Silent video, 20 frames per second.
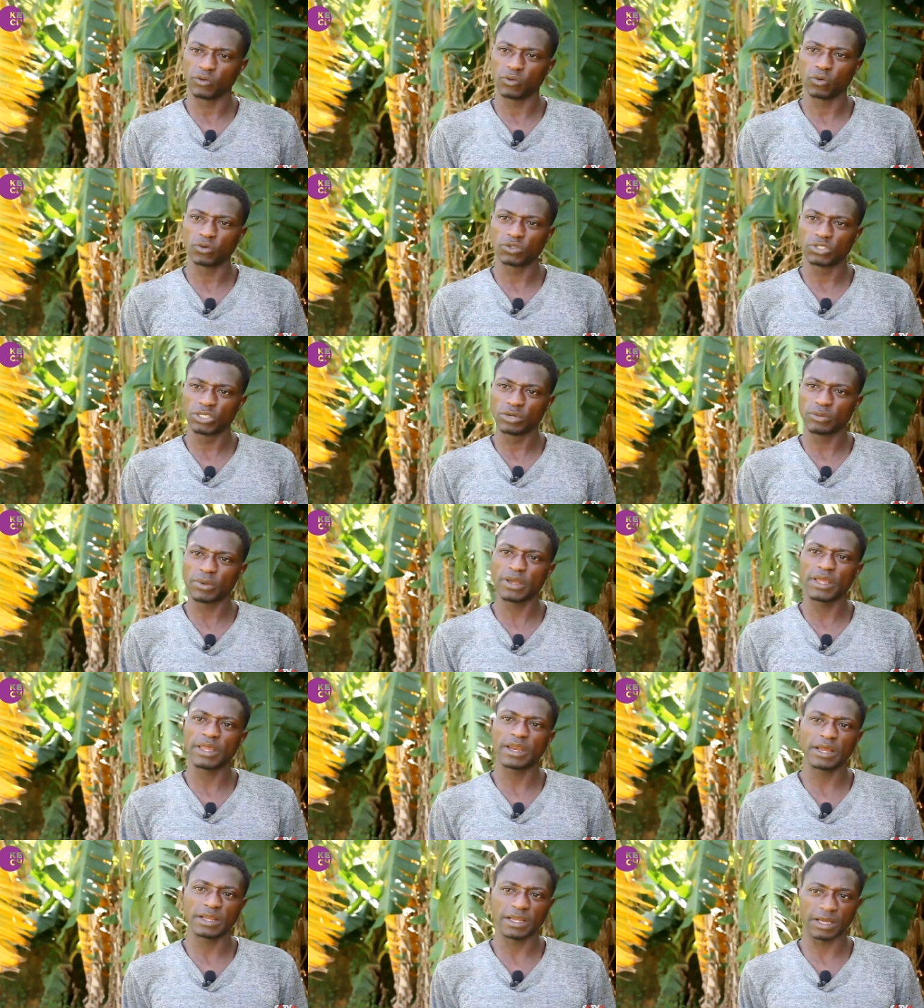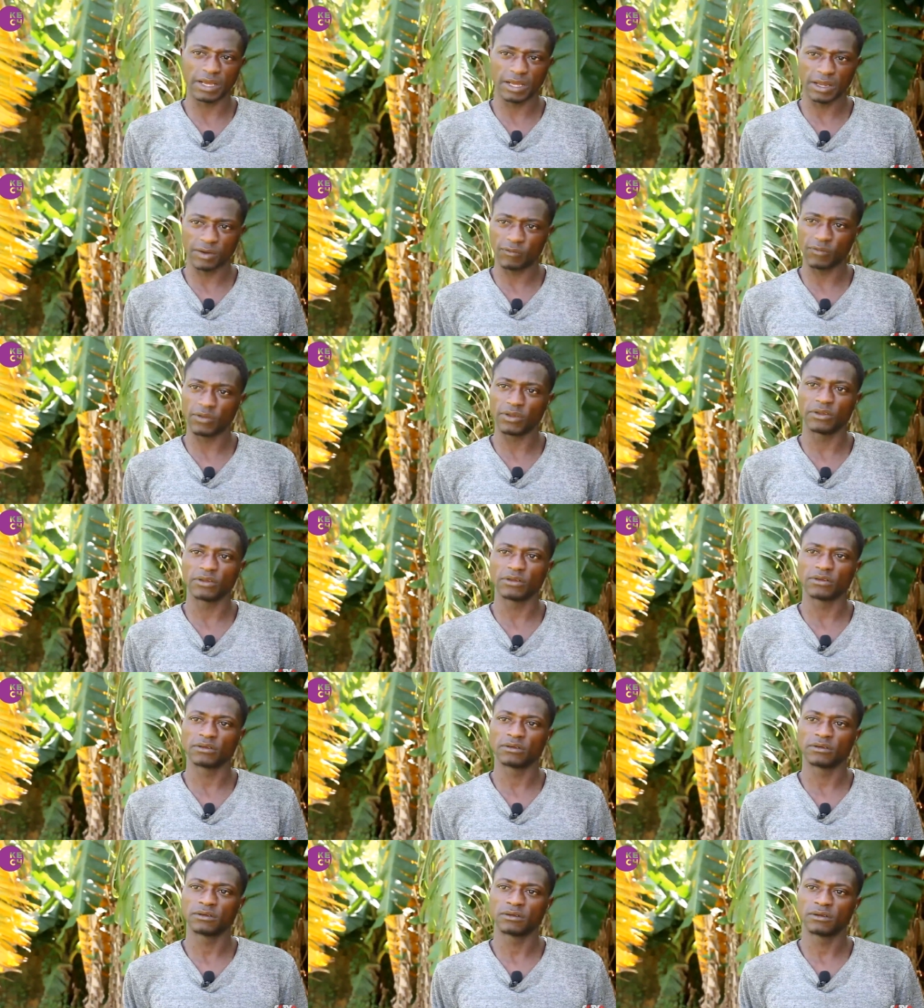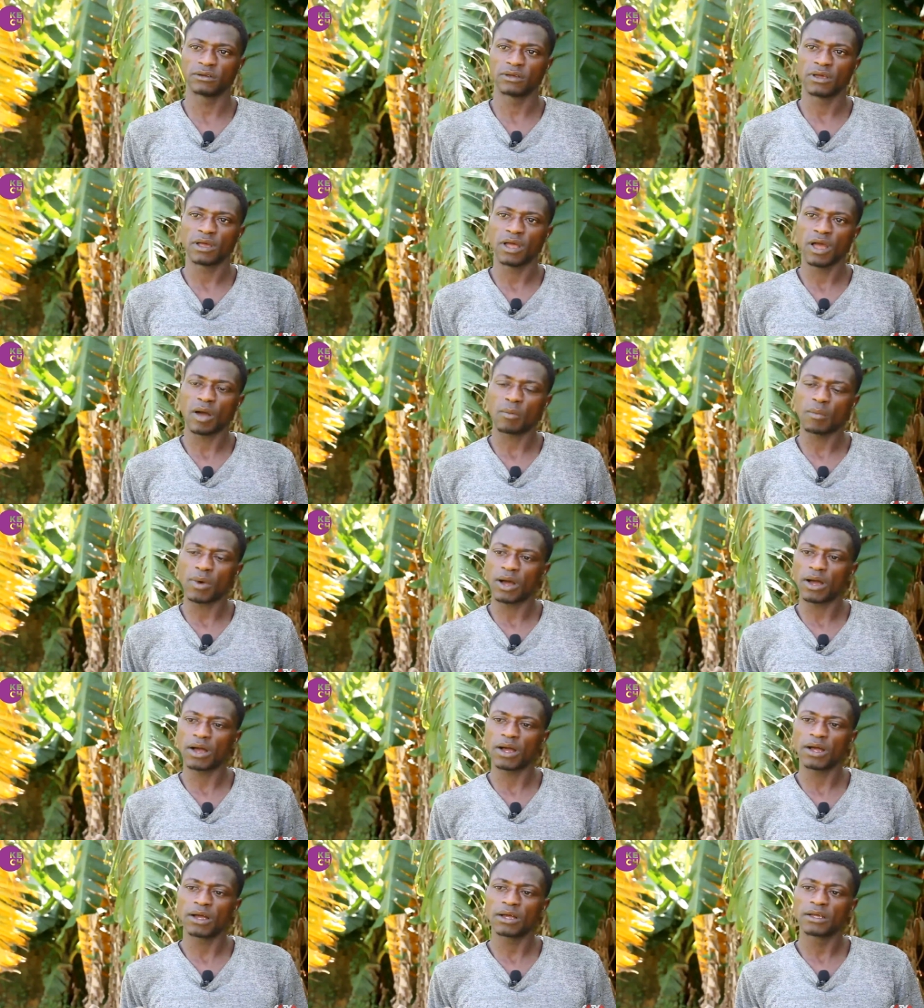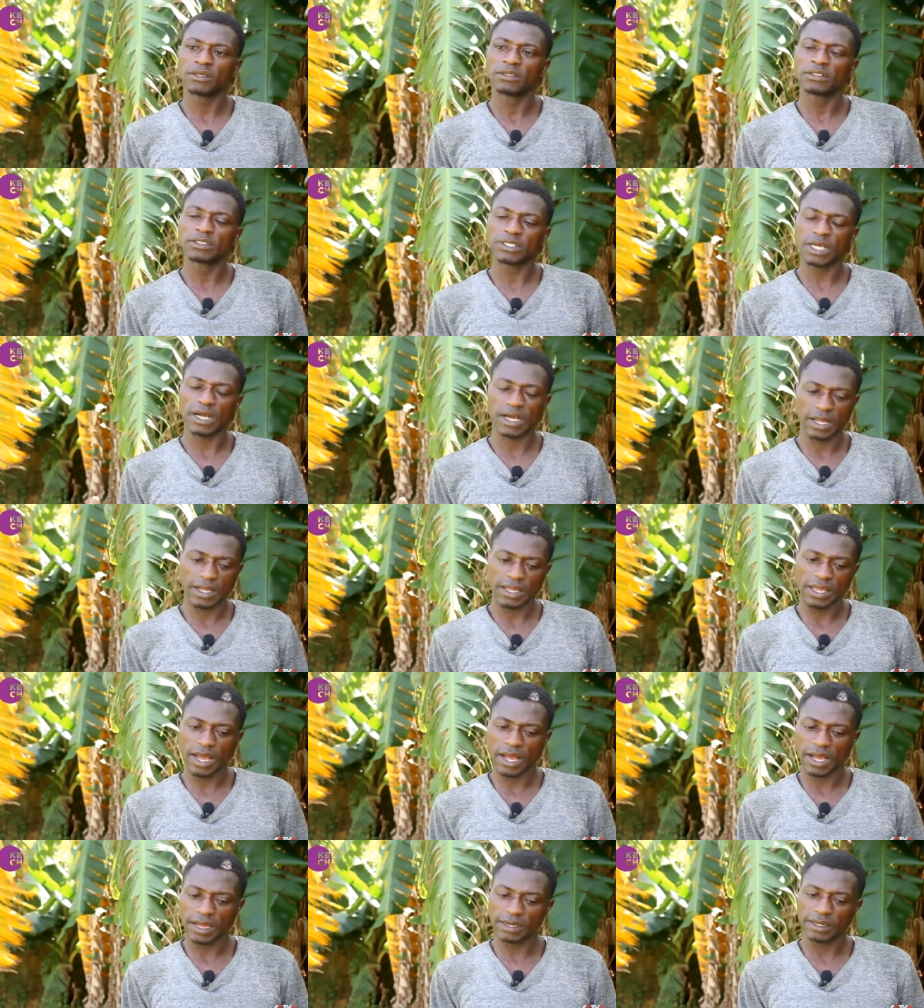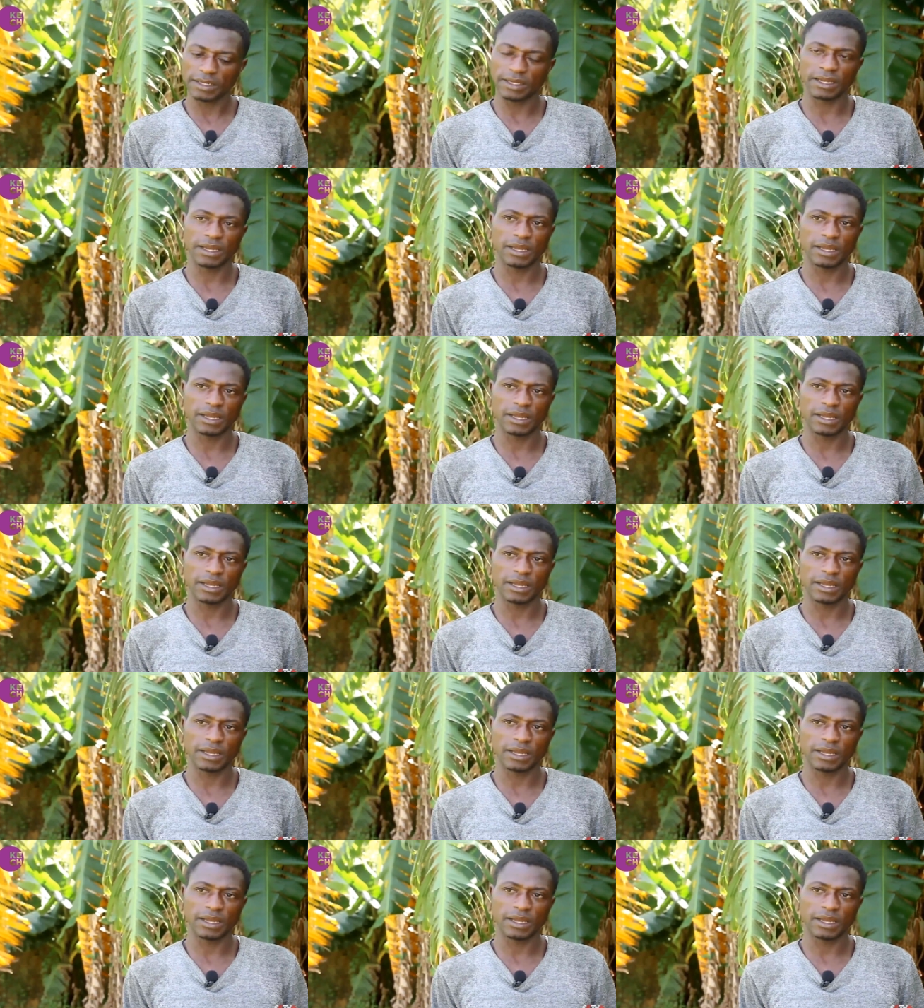Pig manure is very good for our crops. Some people mix it with